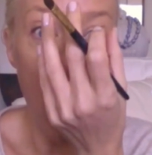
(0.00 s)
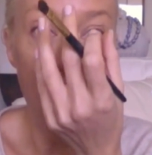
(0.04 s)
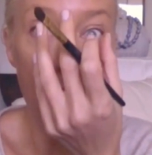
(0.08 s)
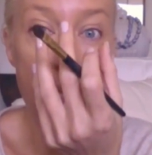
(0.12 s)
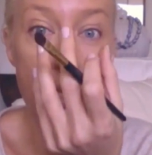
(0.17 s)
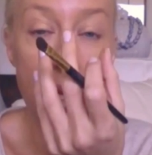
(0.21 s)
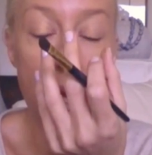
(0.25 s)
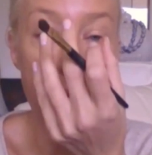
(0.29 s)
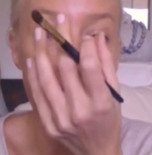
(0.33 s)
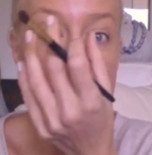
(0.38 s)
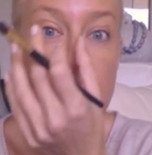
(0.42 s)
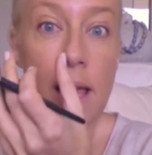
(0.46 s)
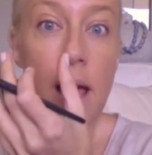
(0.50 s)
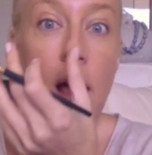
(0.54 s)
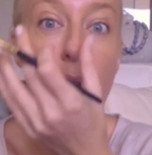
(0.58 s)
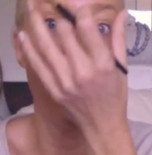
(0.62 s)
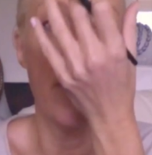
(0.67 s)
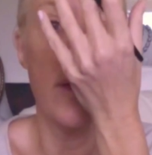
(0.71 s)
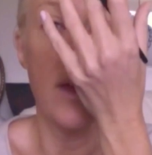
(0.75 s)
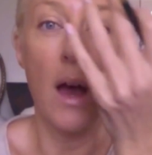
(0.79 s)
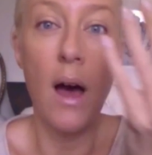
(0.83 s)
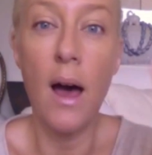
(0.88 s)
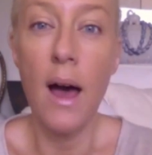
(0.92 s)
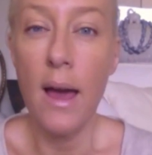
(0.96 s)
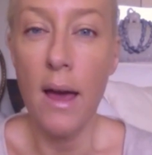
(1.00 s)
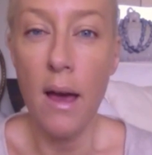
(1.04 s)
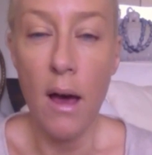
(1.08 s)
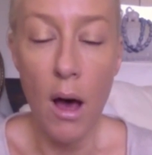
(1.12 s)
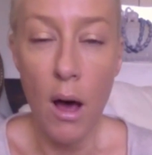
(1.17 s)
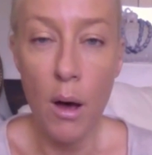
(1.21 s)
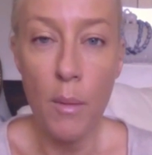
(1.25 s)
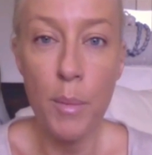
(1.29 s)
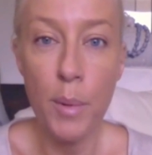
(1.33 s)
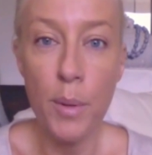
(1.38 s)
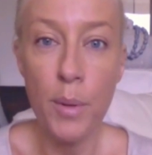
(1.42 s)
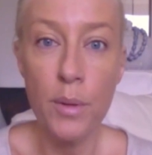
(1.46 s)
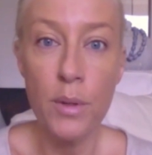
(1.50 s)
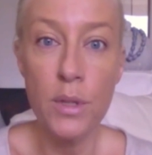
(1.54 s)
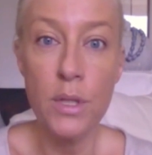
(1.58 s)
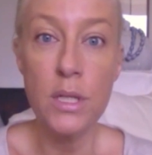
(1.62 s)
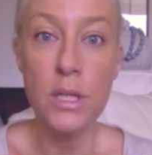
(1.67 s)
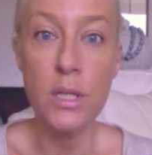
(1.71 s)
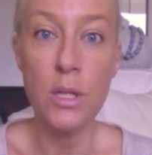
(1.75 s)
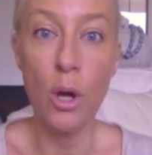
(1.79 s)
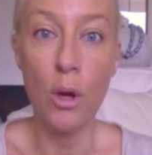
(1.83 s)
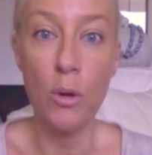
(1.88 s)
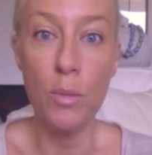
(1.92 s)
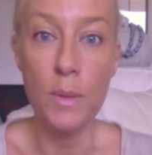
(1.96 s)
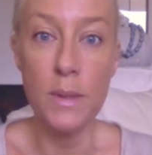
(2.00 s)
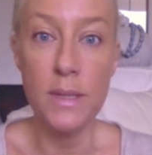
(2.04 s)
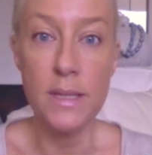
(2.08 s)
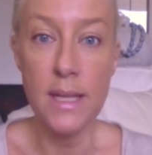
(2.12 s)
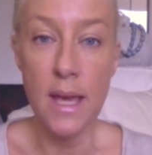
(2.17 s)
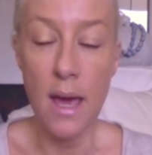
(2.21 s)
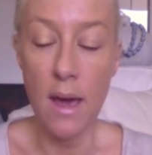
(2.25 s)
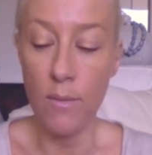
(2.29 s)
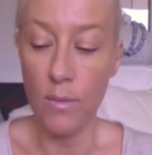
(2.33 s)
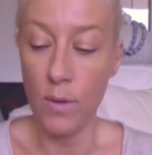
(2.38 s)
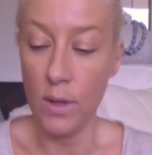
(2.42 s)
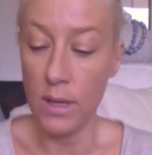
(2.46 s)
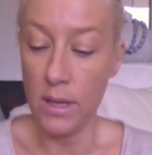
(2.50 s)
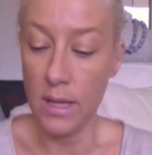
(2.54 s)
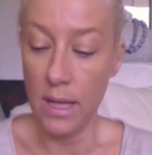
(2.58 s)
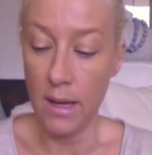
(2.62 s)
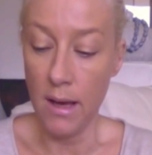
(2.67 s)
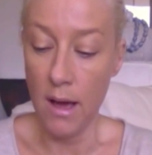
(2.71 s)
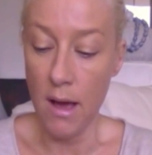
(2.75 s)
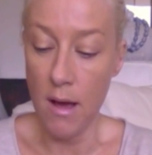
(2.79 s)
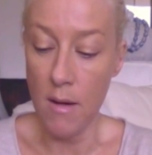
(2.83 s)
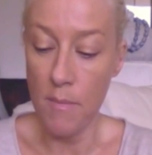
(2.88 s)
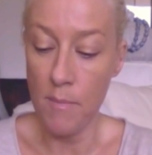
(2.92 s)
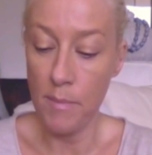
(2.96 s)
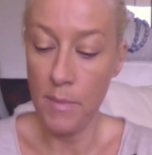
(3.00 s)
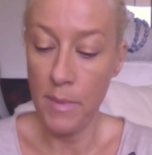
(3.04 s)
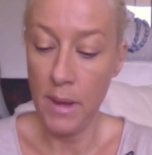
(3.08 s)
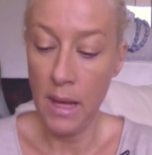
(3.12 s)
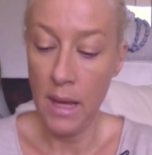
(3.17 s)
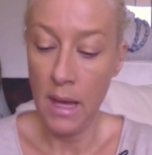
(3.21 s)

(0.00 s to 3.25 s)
takes the eye up, just opens everything up.